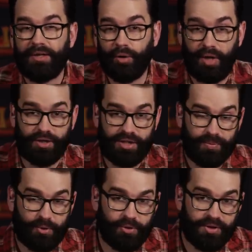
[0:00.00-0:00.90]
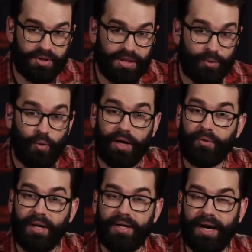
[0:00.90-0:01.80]
No wonder ZipRecruiter is the number one
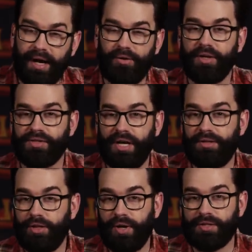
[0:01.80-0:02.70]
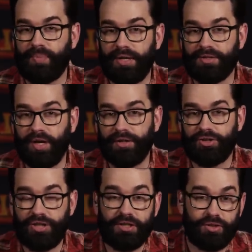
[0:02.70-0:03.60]
rated hiring site in the US based on
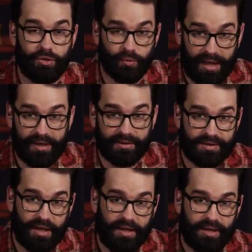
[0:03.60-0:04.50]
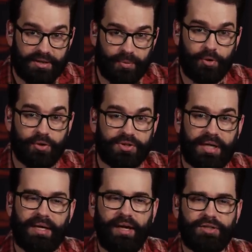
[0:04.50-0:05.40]
G2 ratings. ZipRecruiter's
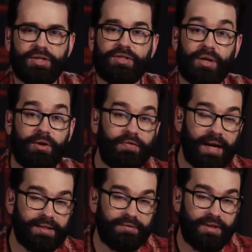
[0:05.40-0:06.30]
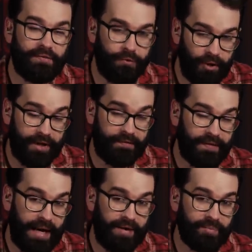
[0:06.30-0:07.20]
technology is so effective that four out of
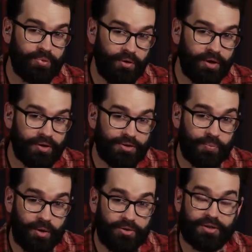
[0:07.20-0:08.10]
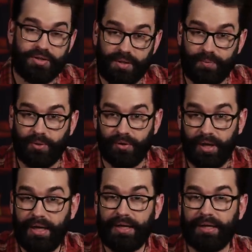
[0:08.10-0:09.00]
five employers who post on ZipRecruiter
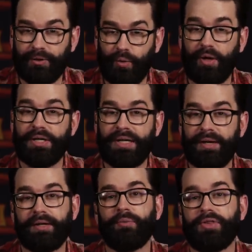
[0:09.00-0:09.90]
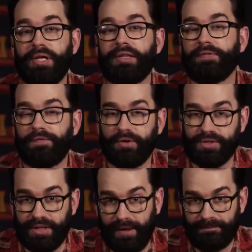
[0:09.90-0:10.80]
get a quality candidate within the
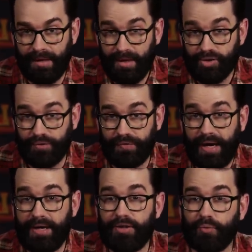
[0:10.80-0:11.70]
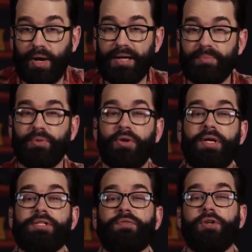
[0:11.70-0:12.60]
first day. So find the right
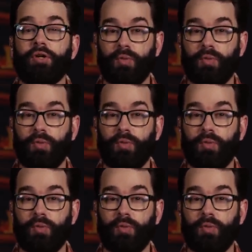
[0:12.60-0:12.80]
employees for your